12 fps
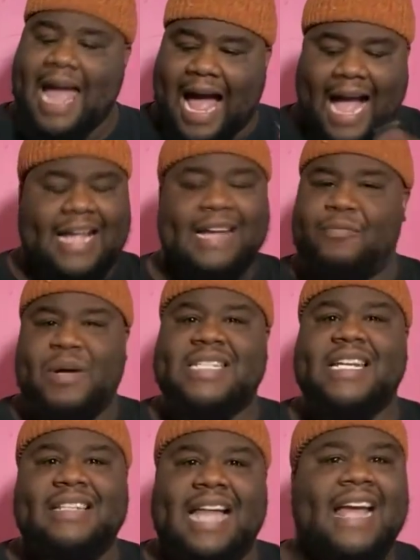It
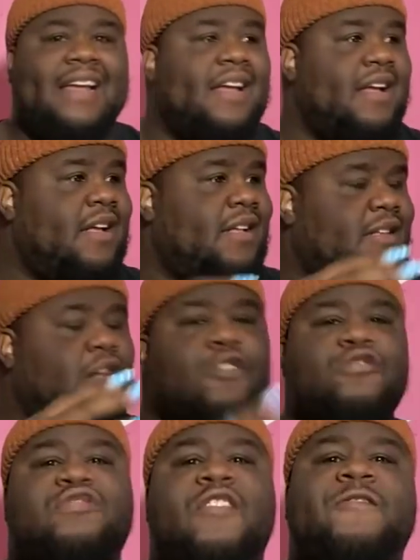wasn't like those